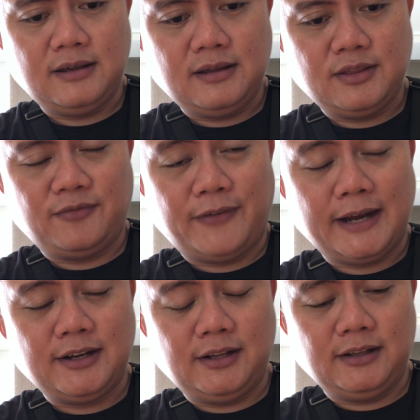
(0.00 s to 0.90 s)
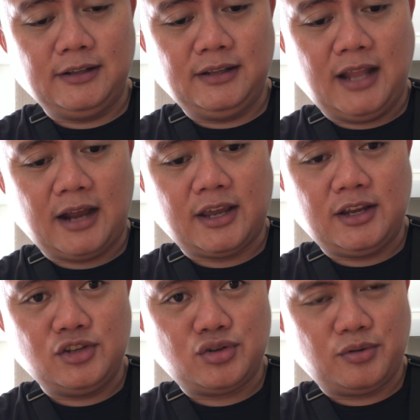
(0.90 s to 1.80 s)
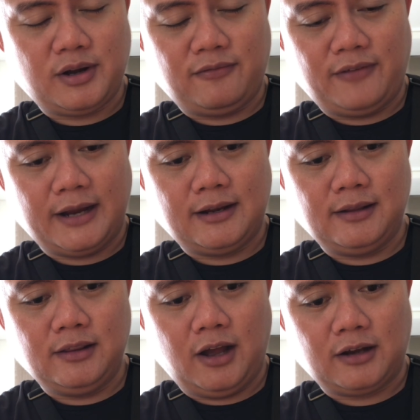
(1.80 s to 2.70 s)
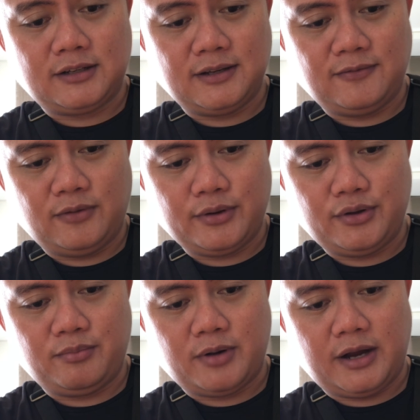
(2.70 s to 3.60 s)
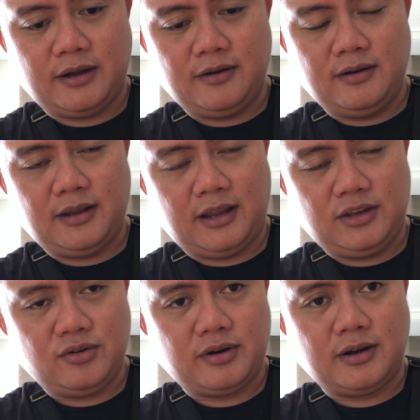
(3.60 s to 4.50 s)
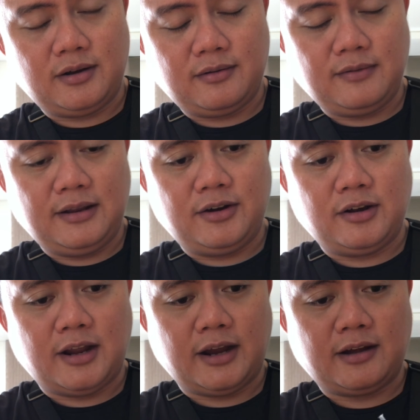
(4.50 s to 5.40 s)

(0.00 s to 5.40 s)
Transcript: the final lockage or the final lock for your braid and your leader line.